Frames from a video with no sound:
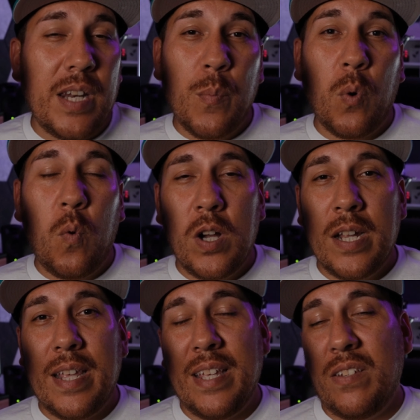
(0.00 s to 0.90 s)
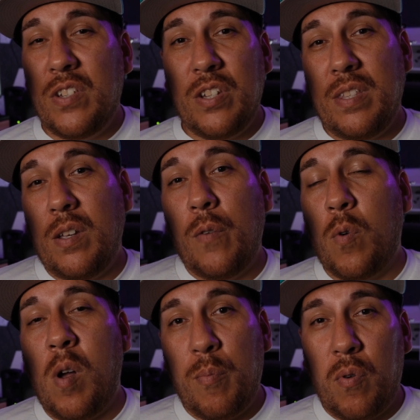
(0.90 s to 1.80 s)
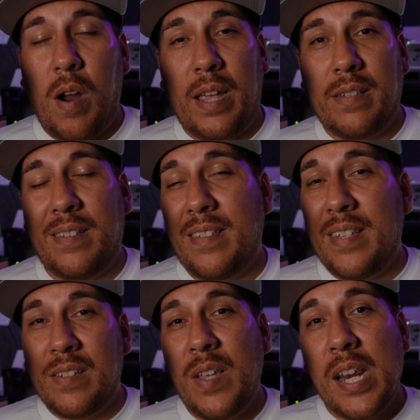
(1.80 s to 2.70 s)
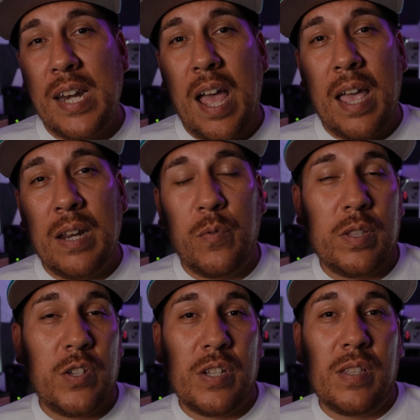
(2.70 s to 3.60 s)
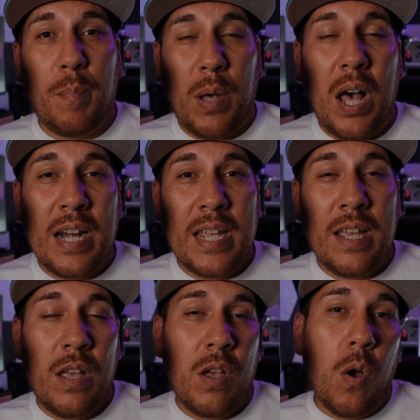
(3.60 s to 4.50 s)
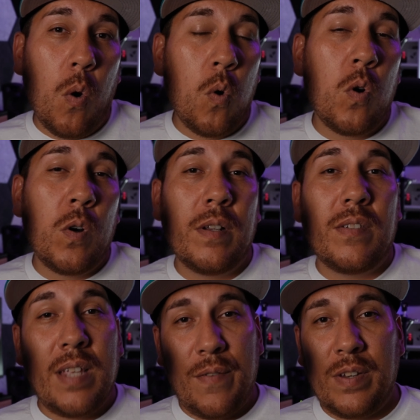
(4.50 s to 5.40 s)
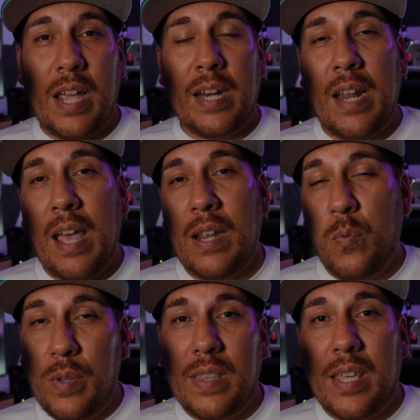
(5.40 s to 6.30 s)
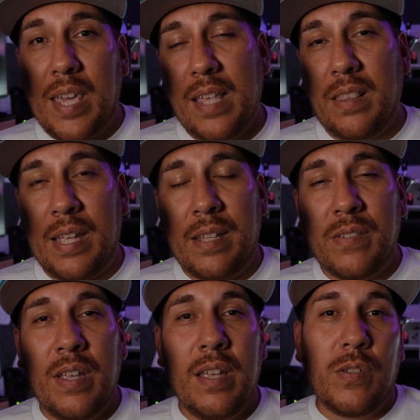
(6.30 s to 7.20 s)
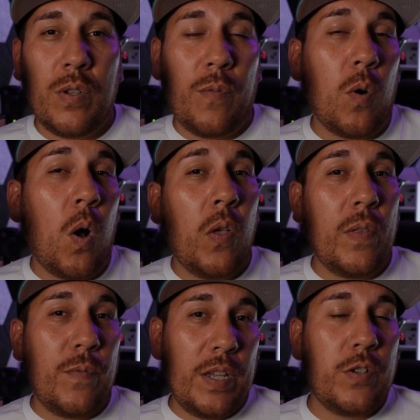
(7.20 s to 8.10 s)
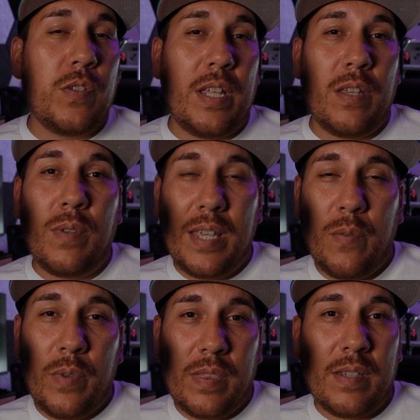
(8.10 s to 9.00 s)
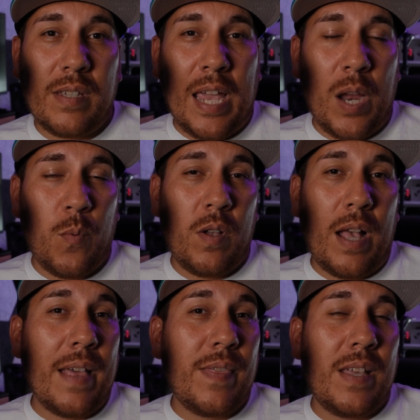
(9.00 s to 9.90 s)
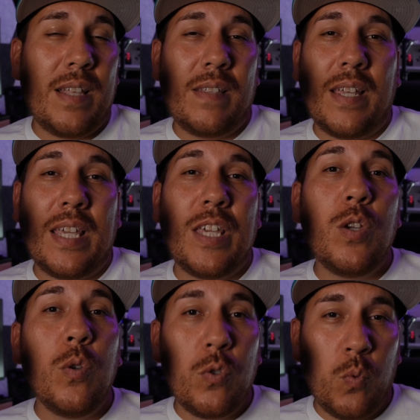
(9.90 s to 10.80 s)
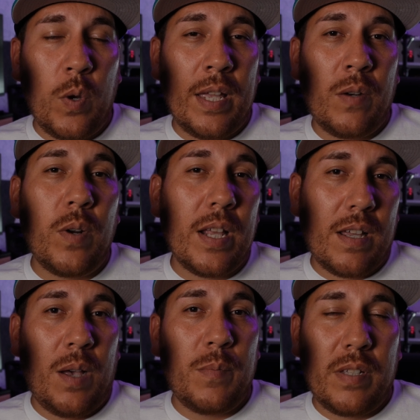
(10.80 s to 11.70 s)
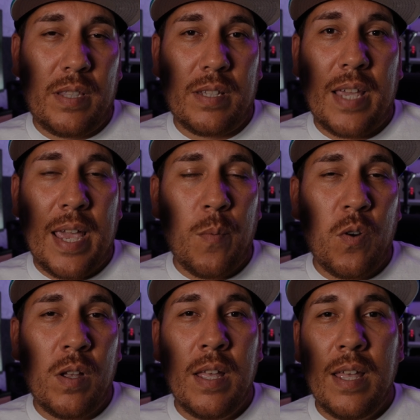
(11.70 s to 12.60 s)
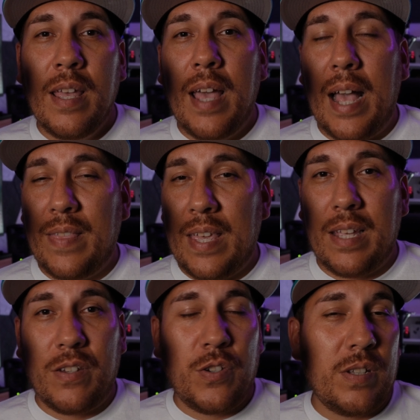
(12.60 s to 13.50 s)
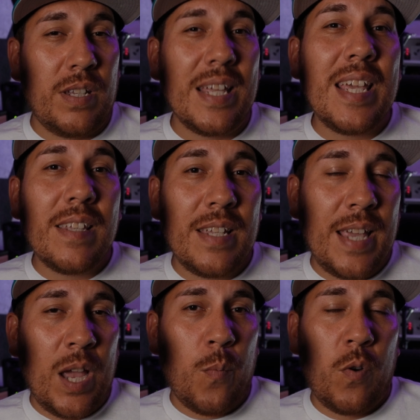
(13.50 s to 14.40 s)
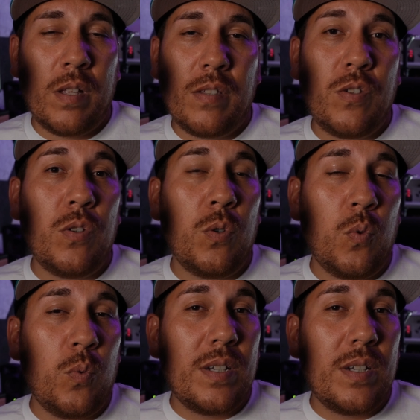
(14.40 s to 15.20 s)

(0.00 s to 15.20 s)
number 1 is just the overall price. It's $699 with just the body or $799 with the kit lens. So for all the features that you get with this camera, I think that's a huge win when it comes to this camera. I think it's just an easy camera to